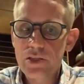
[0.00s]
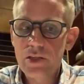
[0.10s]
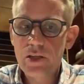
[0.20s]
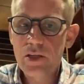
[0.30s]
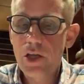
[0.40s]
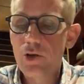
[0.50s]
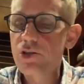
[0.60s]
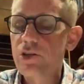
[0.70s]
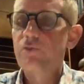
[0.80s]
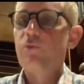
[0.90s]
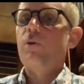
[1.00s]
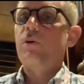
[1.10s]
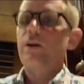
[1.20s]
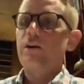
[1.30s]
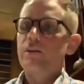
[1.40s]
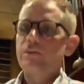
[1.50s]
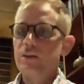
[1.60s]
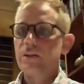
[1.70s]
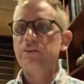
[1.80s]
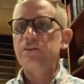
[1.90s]
notion of
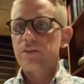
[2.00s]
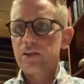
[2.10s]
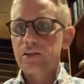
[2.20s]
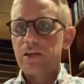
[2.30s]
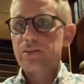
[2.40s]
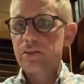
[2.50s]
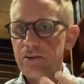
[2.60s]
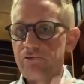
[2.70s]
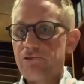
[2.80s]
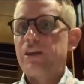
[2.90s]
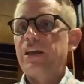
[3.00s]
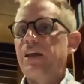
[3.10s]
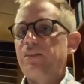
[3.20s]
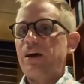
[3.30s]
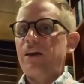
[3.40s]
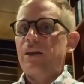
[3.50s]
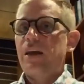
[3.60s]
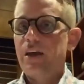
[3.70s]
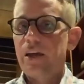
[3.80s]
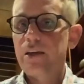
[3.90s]
delivering at that
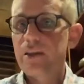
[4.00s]
ag